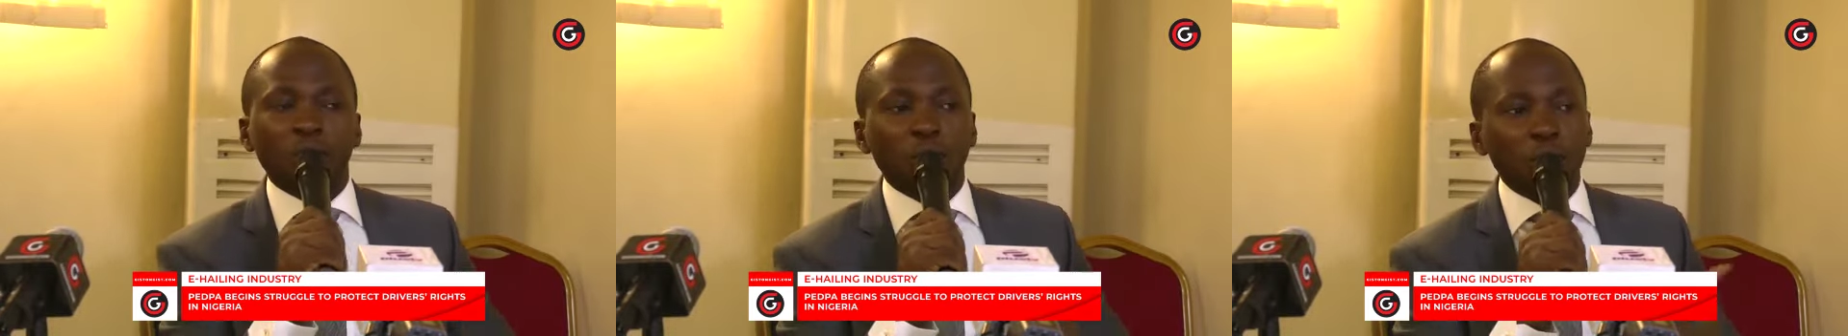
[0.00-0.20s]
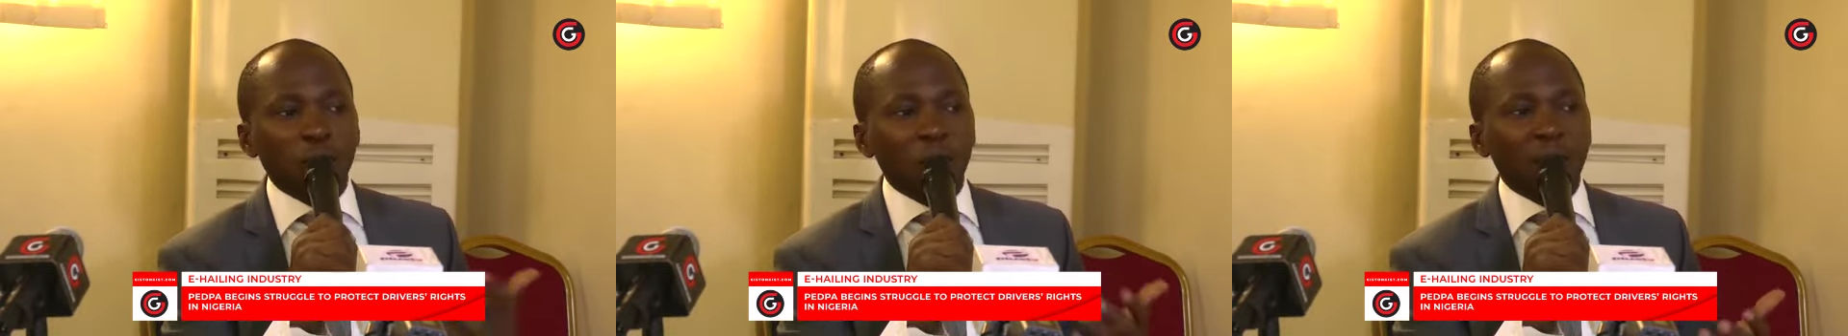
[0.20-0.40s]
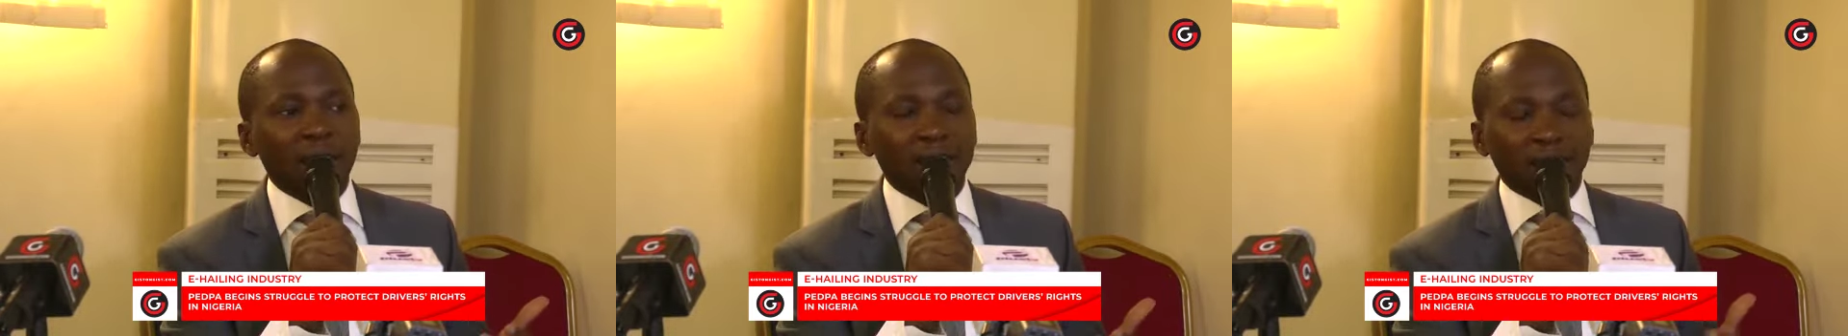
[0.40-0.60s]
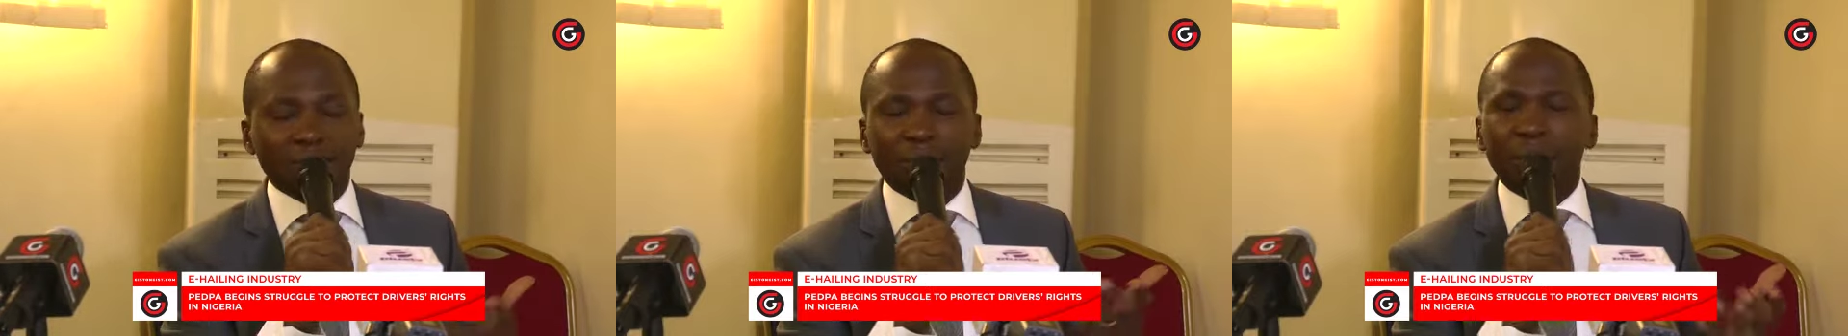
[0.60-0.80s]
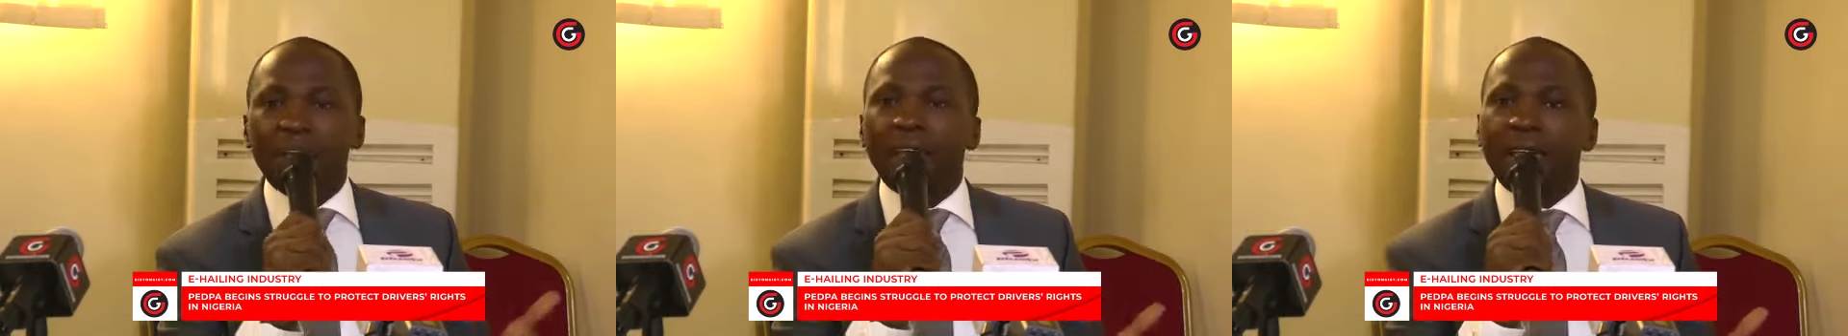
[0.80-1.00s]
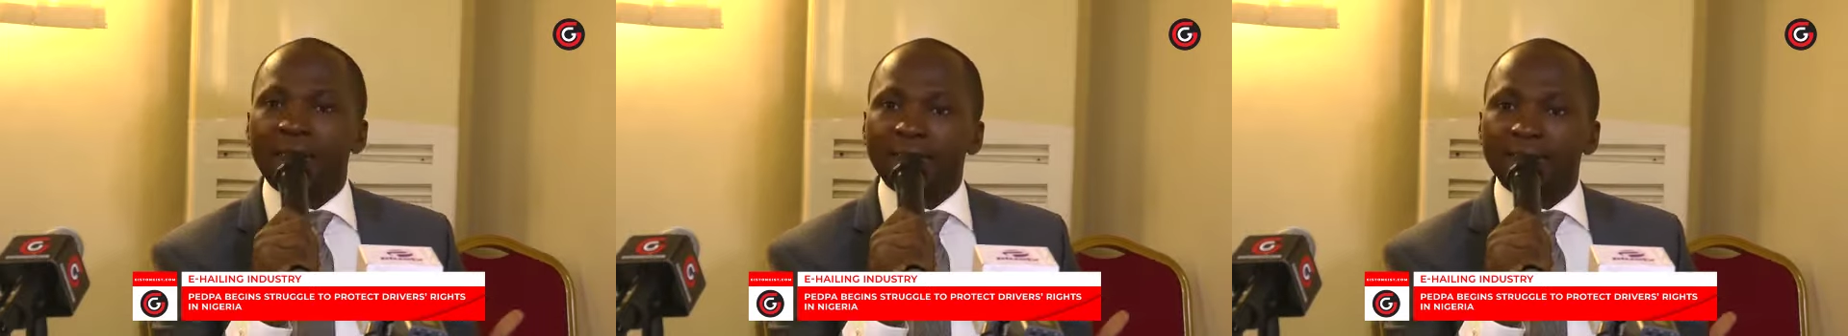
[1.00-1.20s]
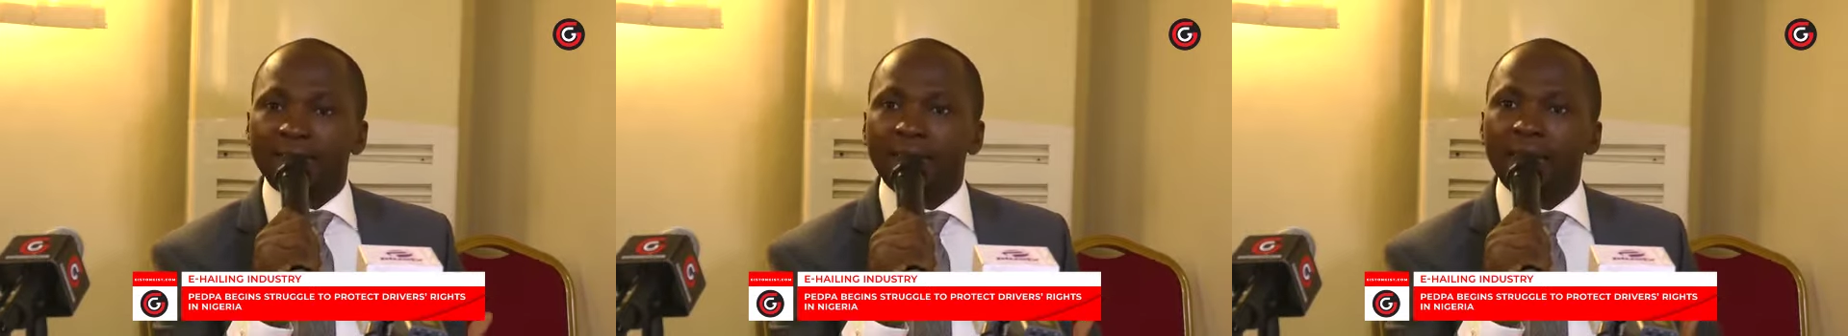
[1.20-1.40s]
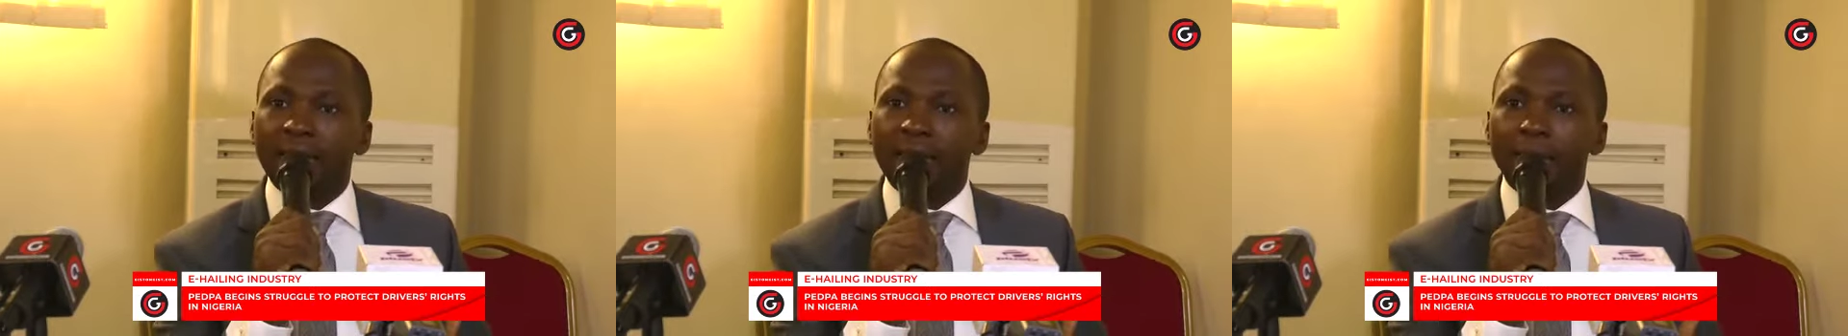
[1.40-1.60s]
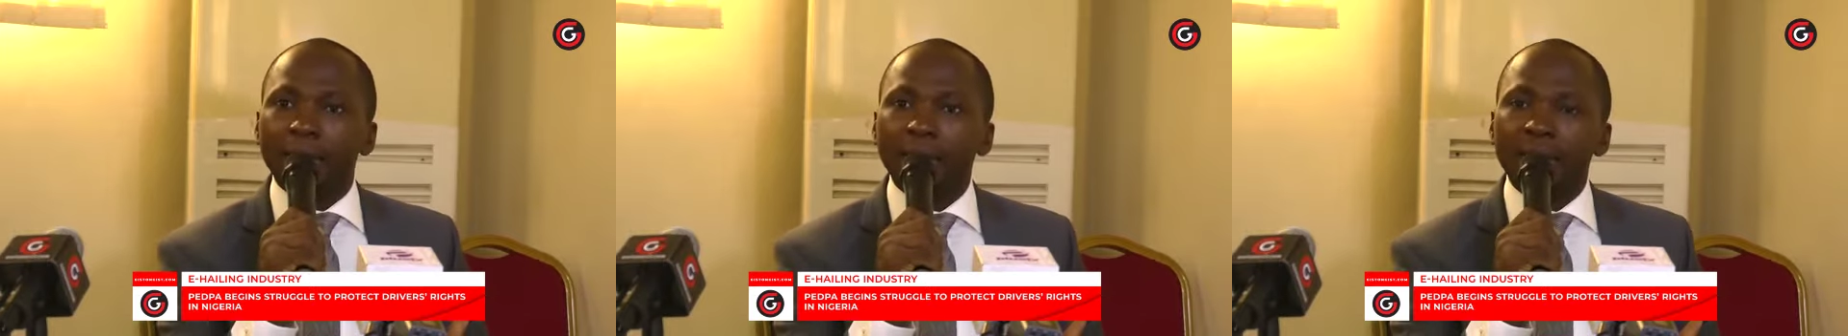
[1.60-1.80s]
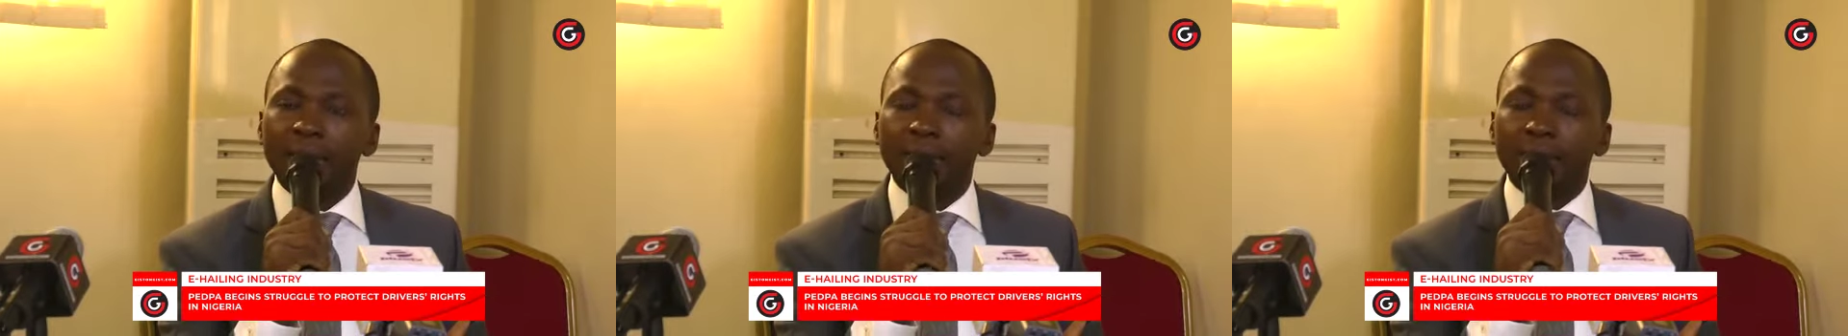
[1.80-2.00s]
go as far as